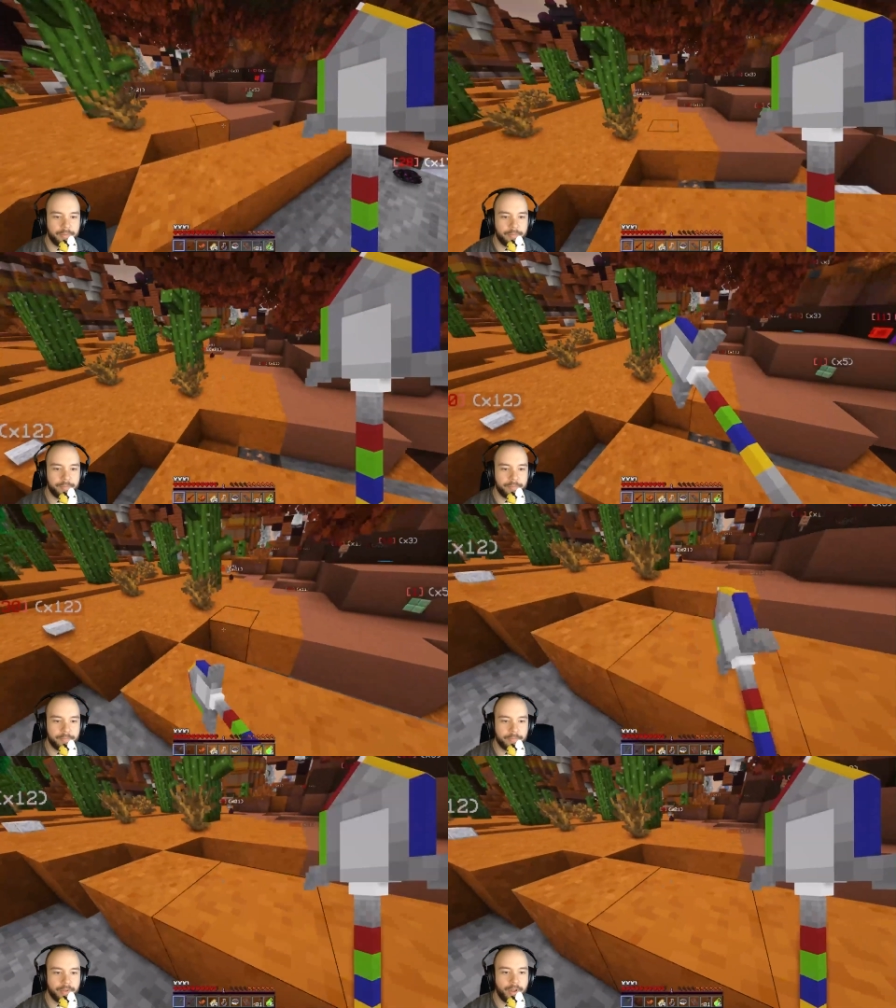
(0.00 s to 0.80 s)
deal.
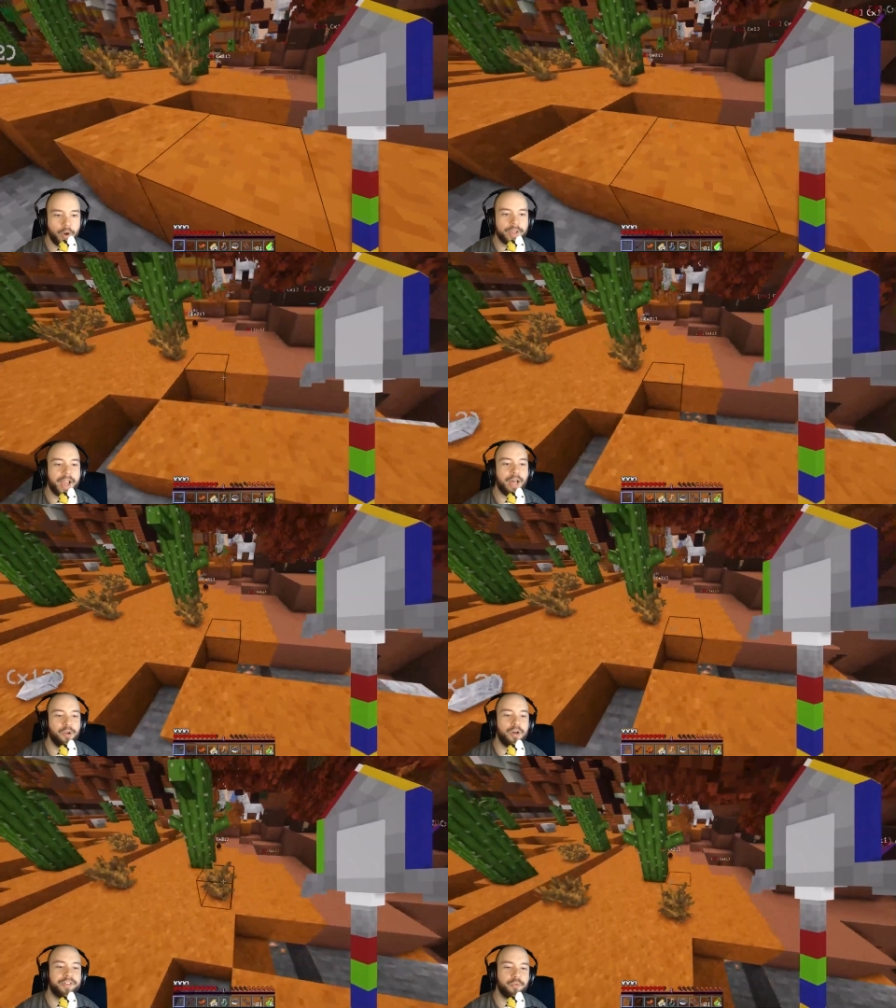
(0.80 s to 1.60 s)
Okay, how
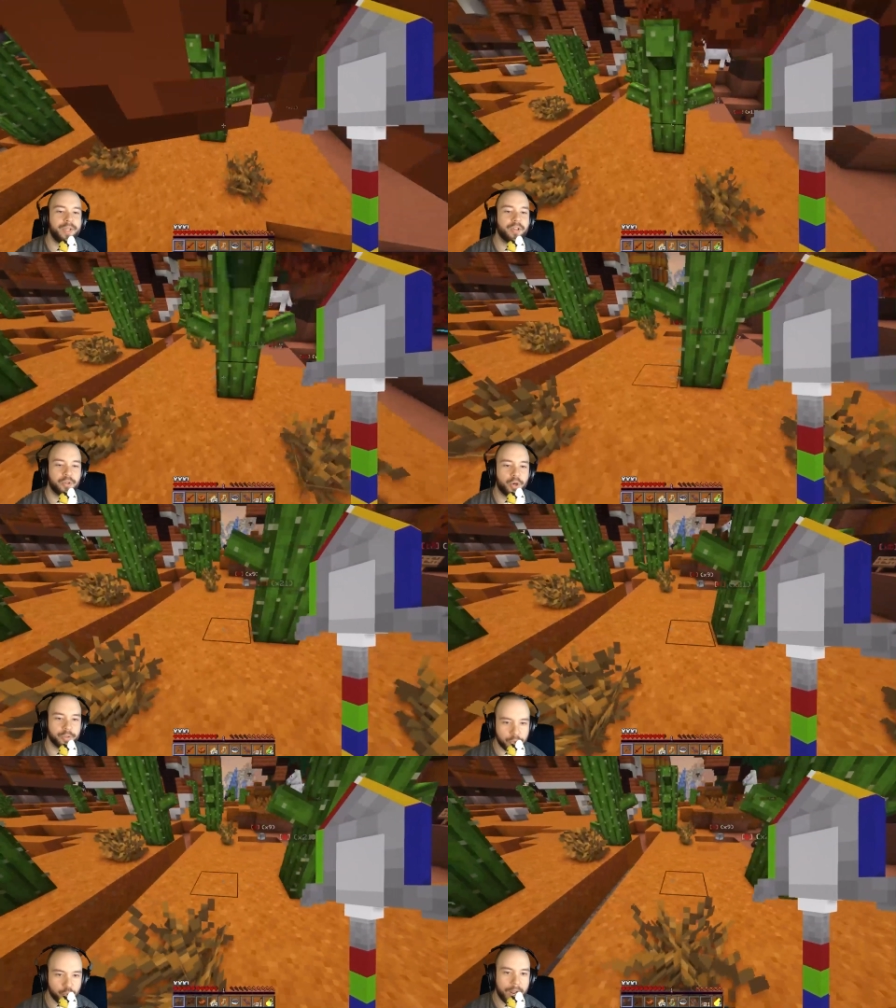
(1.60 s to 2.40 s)
long till we can cook
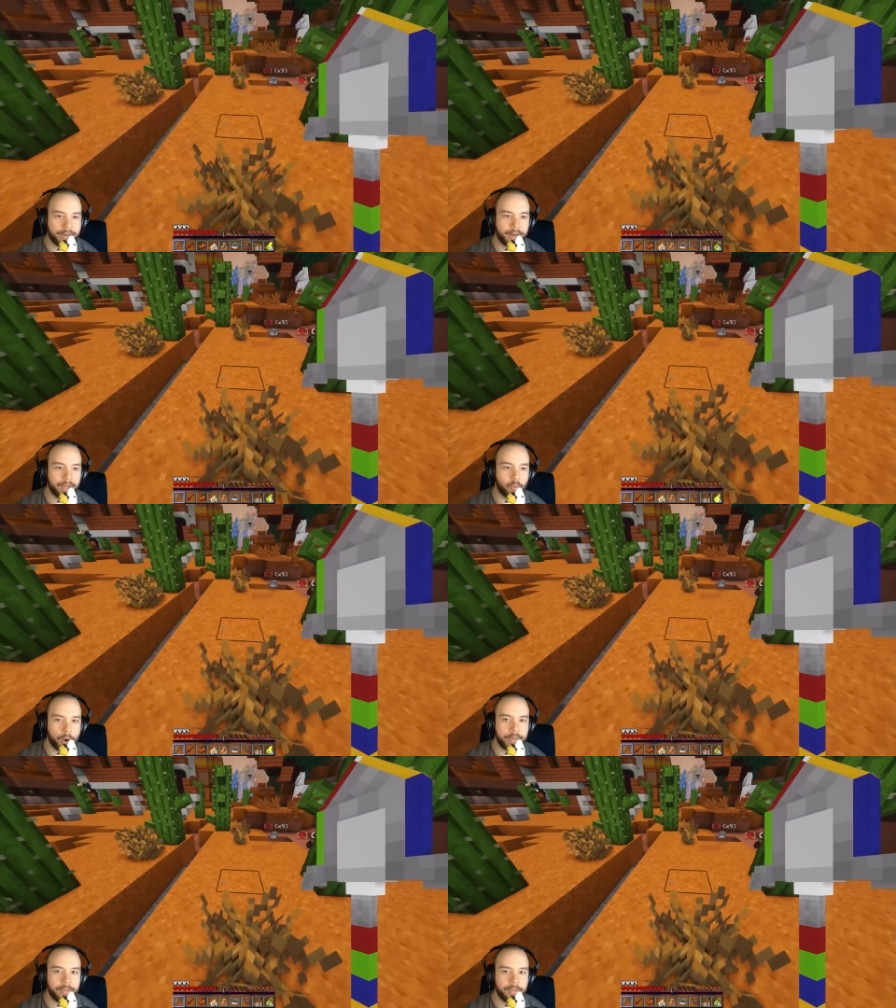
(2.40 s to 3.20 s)
the dragon egg,
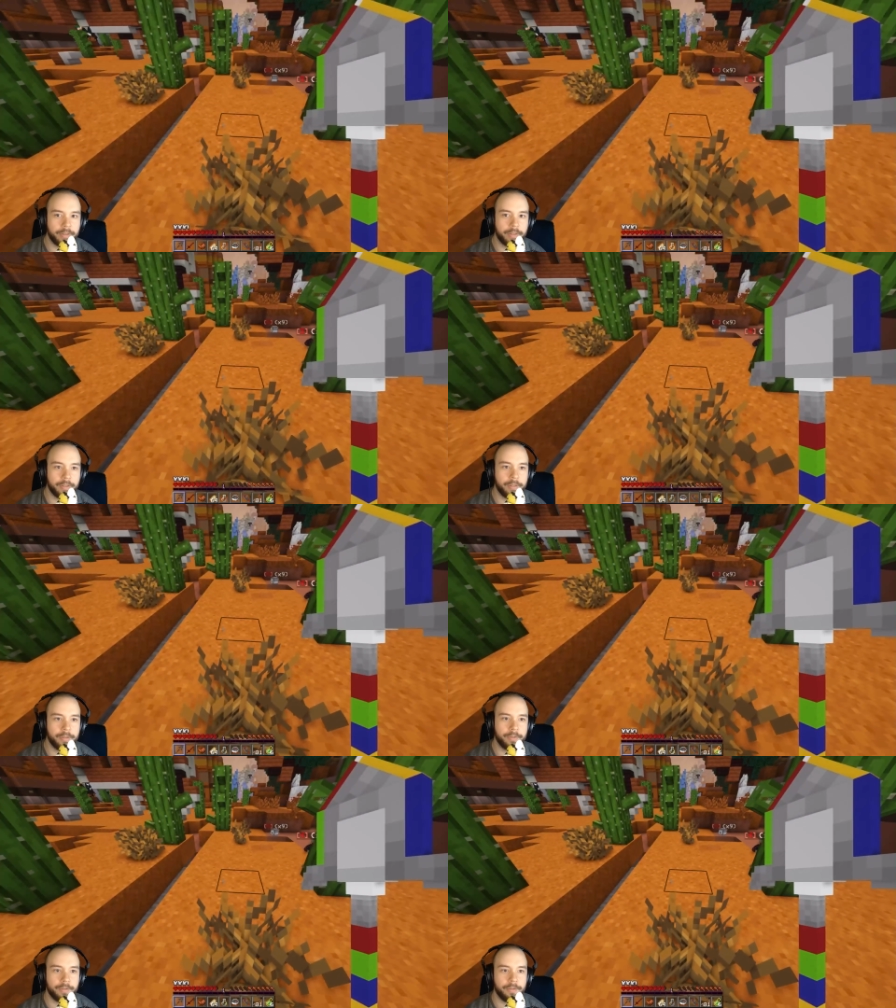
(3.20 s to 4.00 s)
right?
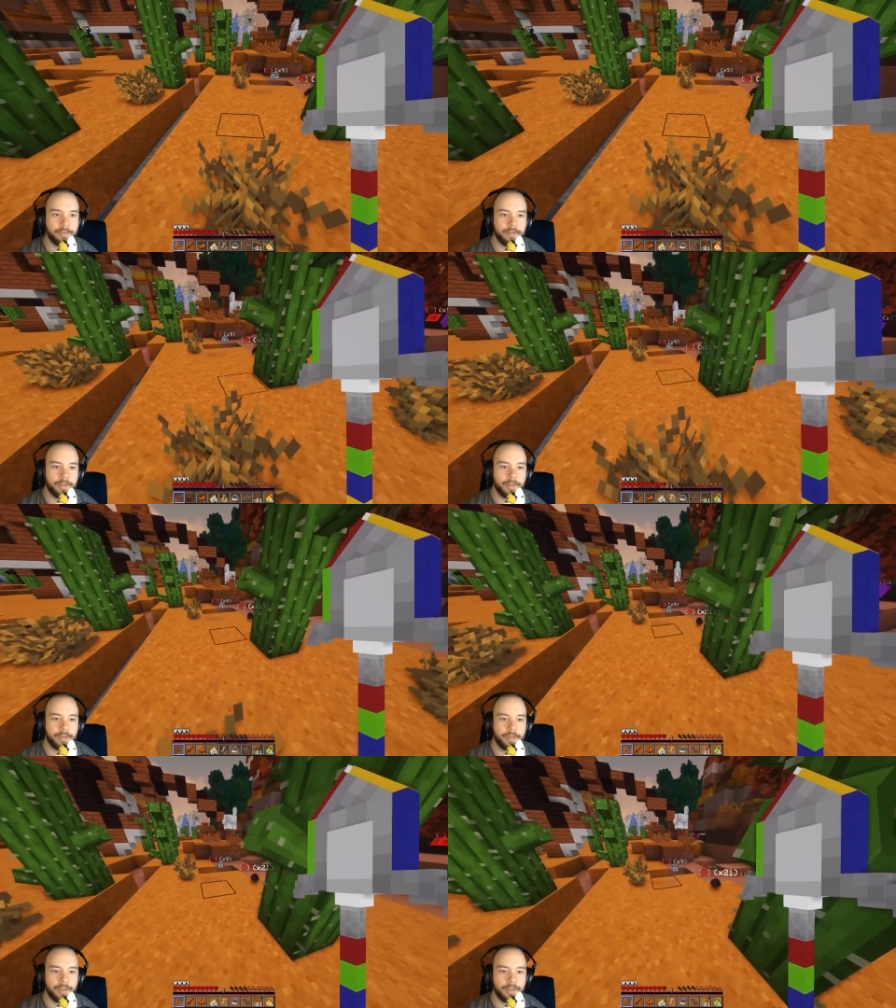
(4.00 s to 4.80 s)
Oh,
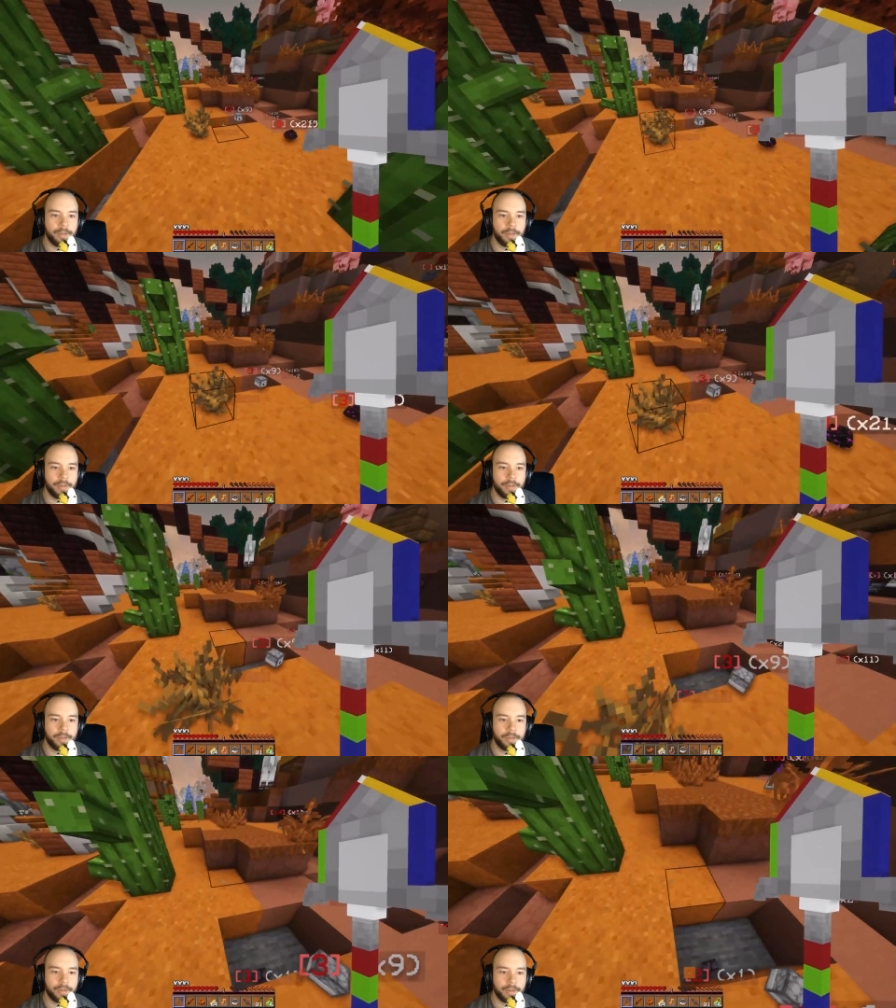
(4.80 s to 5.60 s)
why do you, yeah, I want a dragon